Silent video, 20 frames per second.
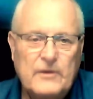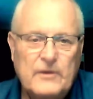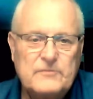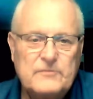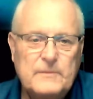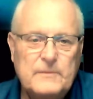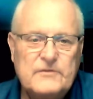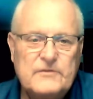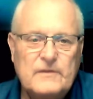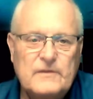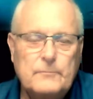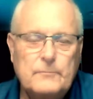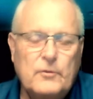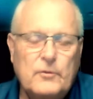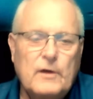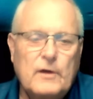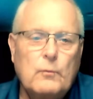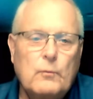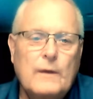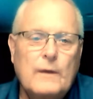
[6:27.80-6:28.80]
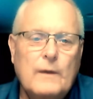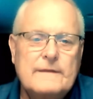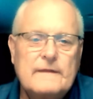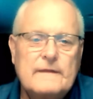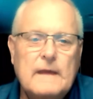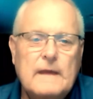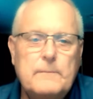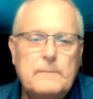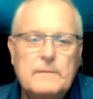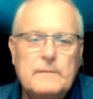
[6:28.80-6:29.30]
brings me to the point, when
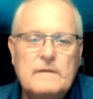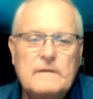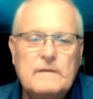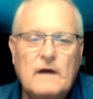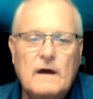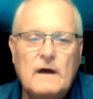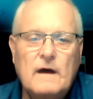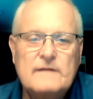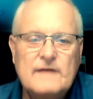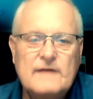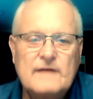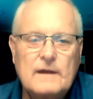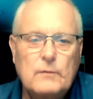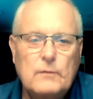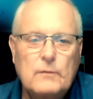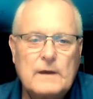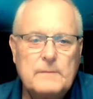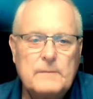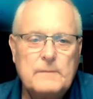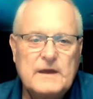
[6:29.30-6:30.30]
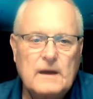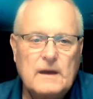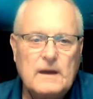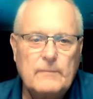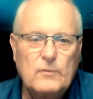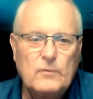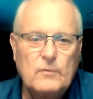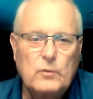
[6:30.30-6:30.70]
did Tonawanda become the